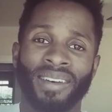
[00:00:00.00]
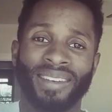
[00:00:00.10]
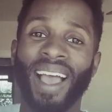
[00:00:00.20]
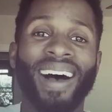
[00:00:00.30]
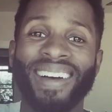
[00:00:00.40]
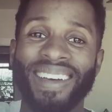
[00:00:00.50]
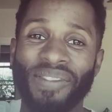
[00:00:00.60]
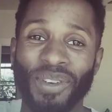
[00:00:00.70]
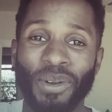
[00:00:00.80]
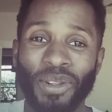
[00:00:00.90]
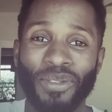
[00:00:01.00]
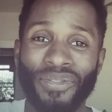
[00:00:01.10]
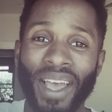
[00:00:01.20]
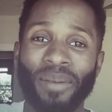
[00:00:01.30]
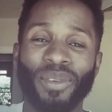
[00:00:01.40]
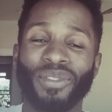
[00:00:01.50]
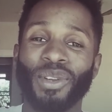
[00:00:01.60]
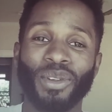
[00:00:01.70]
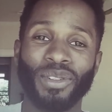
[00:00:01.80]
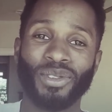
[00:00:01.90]
yeah, if you're new to the family, if you're
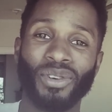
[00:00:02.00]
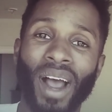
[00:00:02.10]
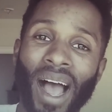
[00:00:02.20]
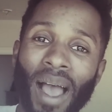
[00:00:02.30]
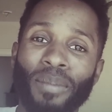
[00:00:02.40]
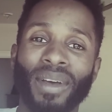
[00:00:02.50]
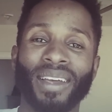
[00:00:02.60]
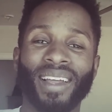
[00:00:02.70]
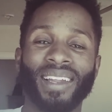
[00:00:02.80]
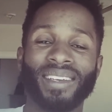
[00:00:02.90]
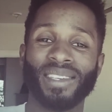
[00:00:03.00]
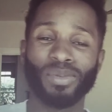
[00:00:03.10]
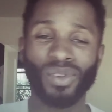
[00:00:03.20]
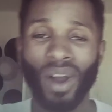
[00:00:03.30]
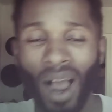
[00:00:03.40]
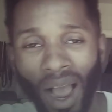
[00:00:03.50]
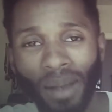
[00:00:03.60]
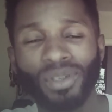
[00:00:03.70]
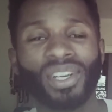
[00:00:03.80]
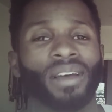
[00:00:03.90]
new to the tribe, click
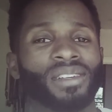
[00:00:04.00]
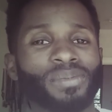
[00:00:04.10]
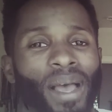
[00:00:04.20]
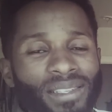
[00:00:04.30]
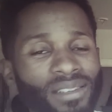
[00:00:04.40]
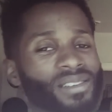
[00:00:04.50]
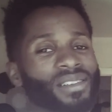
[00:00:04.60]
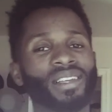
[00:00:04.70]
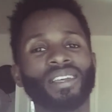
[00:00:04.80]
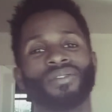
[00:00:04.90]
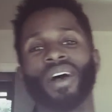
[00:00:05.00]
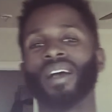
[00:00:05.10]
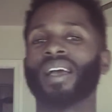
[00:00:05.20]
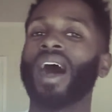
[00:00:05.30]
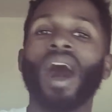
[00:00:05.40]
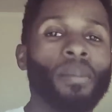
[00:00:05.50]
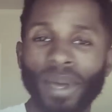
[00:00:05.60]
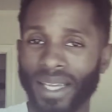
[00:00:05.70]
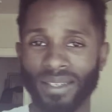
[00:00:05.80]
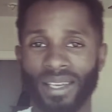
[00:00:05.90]
subscribe, share this message, leave a
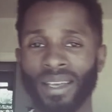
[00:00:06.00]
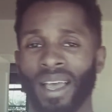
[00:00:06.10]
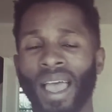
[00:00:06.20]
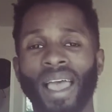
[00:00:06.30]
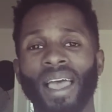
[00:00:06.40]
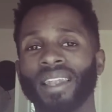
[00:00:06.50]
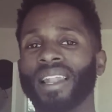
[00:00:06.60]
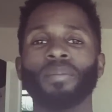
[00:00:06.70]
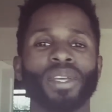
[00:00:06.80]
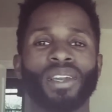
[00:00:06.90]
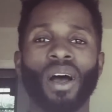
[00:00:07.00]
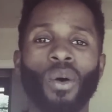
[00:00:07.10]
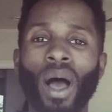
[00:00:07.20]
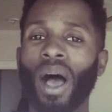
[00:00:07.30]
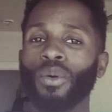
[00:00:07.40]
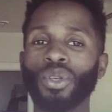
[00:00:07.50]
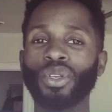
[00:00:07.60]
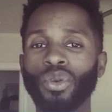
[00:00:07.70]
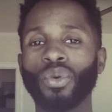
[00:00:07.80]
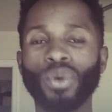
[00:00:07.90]
comment, and let me know how
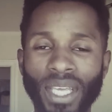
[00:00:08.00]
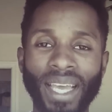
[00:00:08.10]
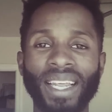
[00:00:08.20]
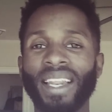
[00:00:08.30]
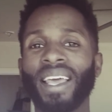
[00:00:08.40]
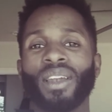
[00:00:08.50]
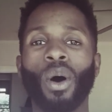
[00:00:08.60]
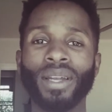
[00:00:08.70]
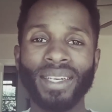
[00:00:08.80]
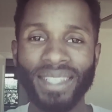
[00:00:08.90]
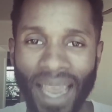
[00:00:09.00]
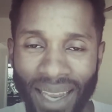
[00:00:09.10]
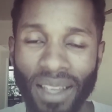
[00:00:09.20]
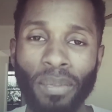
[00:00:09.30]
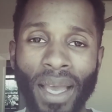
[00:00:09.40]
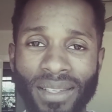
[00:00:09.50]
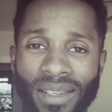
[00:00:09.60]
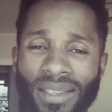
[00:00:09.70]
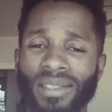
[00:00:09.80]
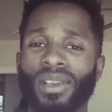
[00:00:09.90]
you get it in on a daily
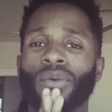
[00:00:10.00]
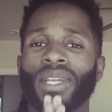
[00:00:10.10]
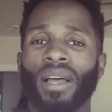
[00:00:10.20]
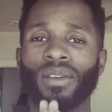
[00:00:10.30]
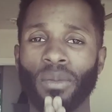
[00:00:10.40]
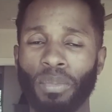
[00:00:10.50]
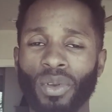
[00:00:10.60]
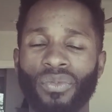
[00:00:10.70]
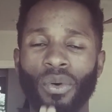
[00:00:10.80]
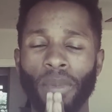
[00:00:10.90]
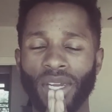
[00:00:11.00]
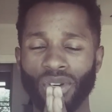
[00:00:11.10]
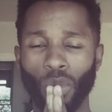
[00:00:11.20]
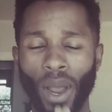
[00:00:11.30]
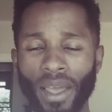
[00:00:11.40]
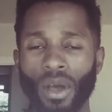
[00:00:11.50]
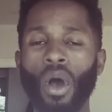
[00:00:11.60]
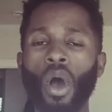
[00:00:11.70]
basis. It's going down in a beautiful major way.